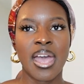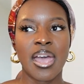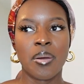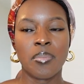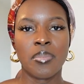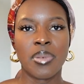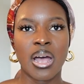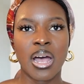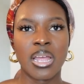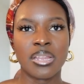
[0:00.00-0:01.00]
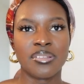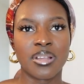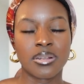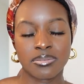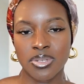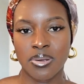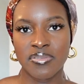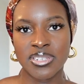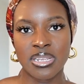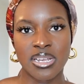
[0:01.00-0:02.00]
And so
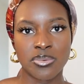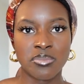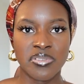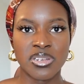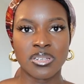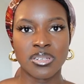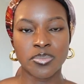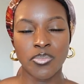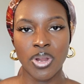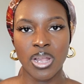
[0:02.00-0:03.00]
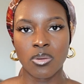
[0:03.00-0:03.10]
obviously as we move into spring,